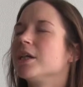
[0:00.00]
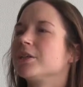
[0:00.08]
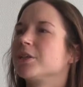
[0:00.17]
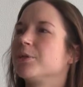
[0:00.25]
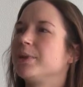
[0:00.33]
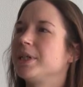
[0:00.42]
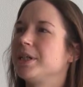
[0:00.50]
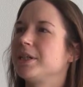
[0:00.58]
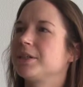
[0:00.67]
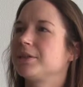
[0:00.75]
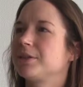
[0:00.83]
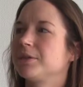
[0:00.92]
So we
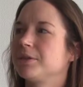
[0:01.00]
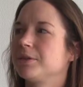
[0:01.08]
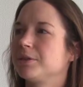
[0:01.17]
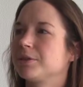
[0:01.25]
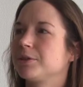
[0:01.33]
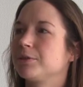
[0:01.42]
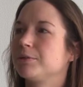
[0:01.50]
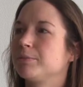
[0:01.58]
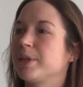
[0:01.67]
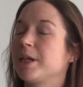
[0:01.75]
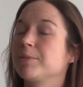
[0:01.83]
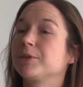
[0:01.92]
needed to
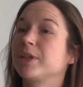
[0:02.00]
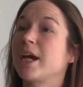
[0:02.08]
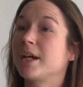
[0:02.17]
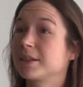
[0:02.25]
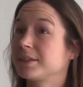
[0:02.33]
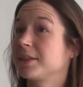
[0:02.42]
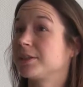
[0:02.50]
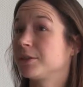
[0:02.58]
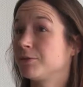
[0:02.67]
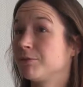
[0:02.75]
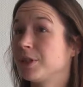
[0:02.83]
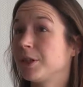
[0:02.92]
be able to access
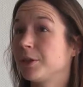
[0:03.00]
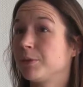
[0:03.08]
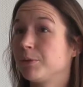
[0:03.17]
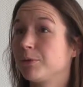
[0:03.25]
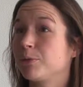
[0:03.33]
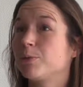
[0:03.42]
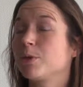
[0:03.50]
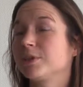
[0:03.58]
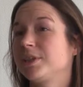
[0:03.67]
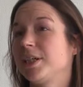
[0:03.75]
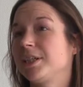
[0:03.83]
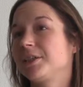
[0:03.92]
and reuse
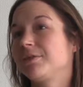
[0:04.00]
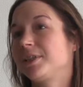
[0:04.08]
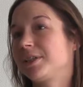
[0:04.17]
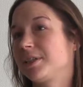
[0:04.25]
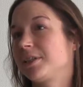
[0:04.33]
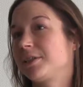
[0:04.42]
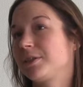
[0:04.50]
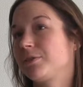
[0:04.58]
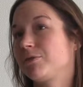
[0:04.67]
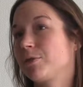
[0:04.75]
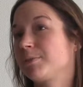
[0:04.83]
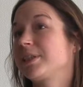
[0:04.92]
what data existed
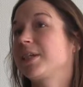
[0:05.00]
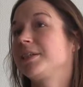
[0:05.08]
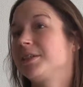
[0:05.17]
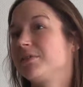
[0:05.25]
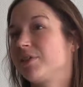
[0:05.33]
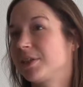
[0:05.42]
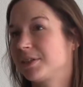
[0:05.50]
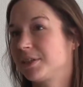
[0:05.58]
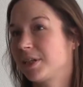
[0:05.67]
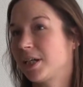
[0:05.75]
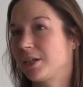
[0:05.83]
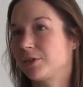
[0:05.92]
from site
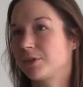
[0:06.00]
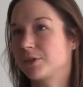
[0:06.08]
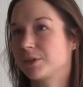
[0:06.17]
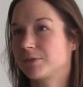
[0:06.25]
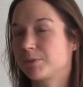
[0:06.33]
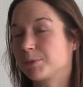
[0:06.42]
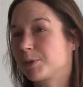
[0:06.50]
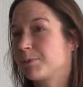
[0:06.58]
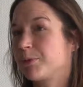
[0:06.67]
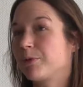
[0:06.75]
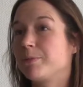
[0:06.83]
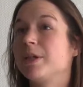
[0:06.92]
investigations from some
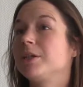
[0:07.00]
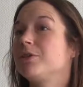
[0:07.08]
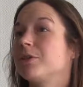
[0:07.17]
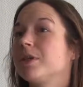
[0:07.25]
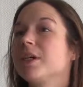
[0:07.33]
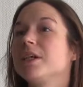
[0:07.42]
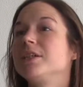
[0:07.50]
of the major